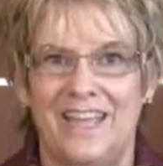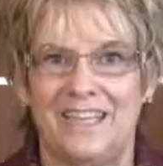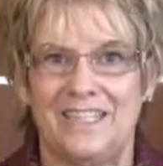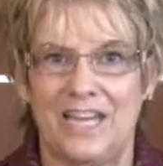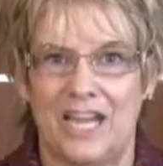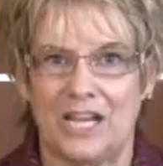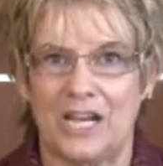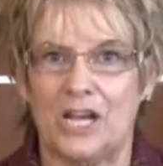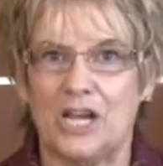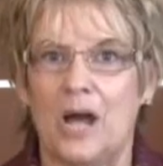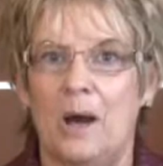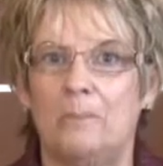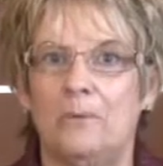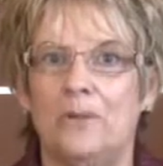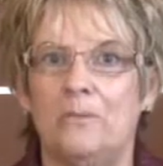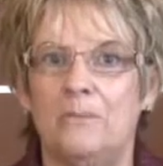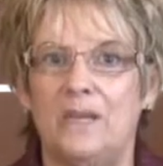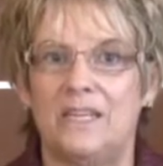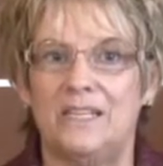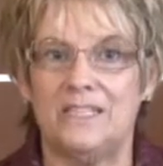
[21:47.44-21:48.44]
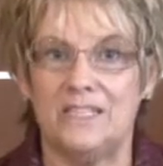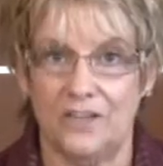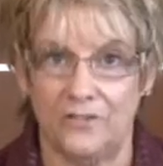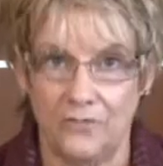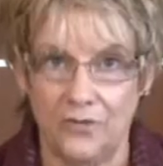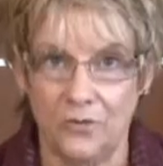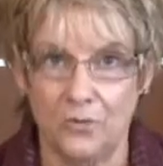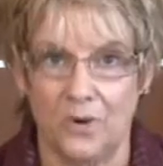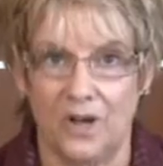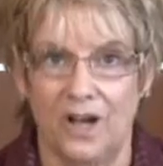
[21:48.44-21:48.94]
Take a couple of minutes, if
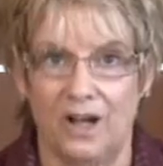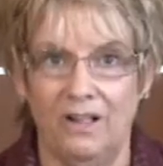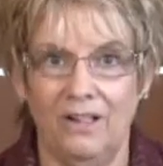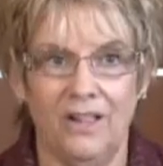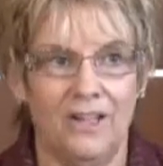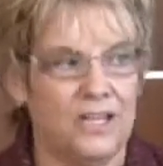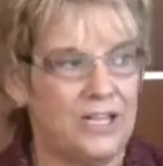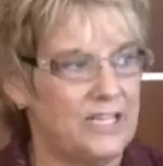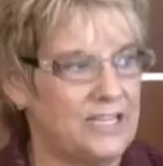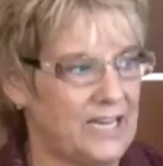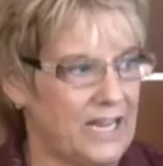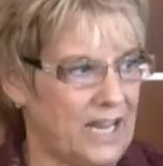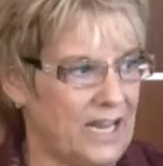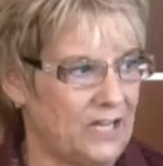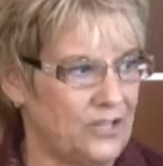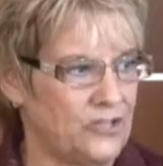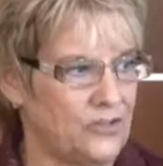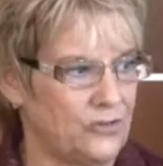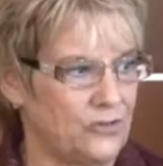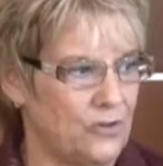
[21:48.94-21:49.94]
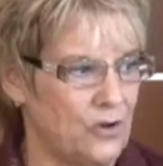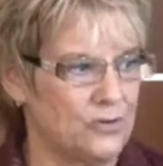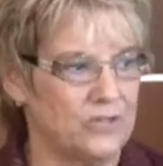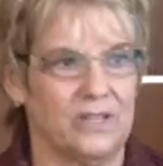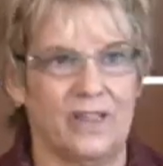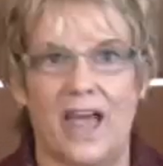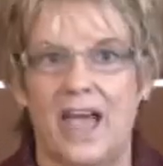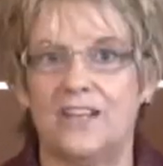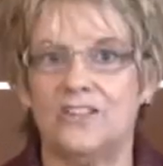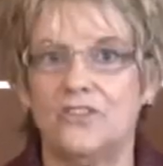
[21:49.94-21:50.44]
you will, to answer those
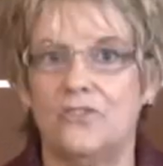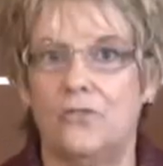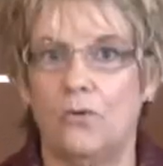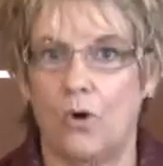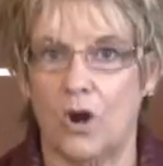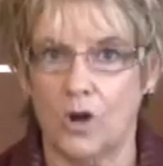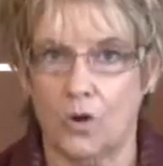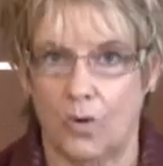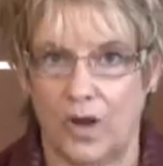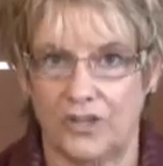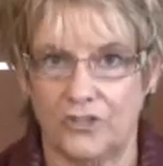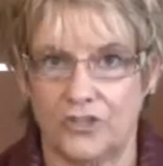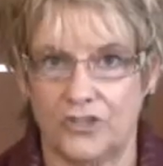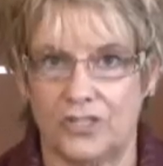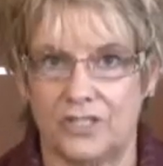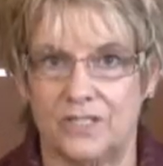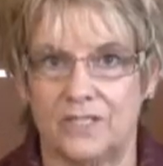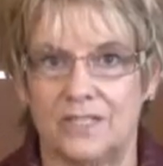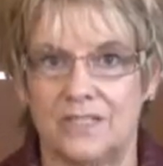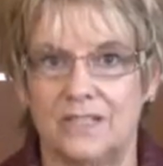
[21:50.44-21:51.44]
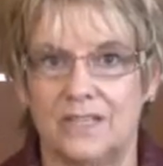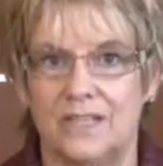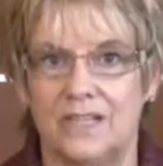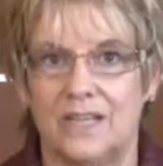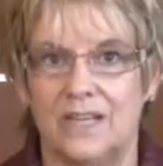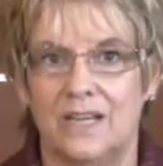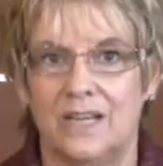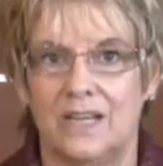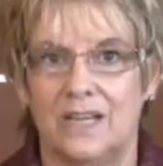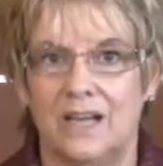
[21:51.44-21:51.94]
last 4 questions
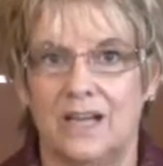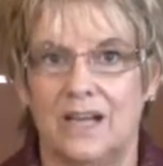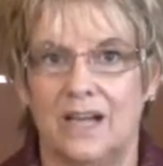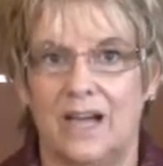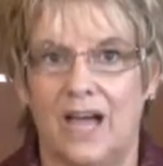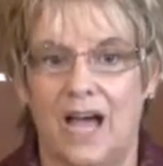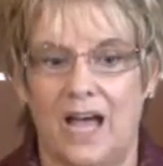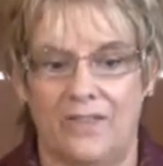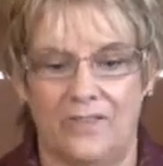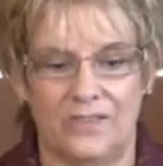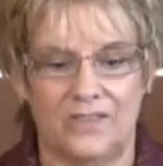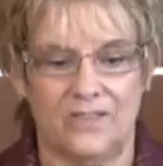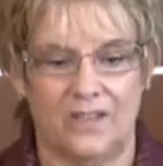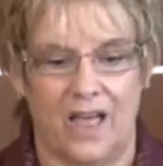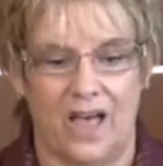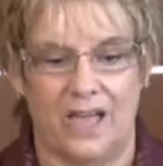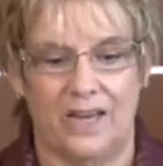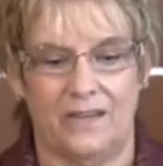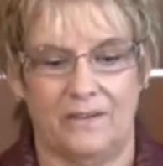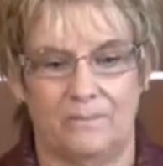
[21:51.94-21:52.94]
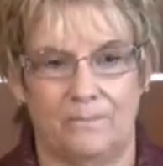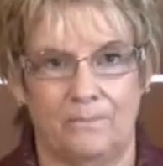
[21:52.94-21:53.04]
on the slide.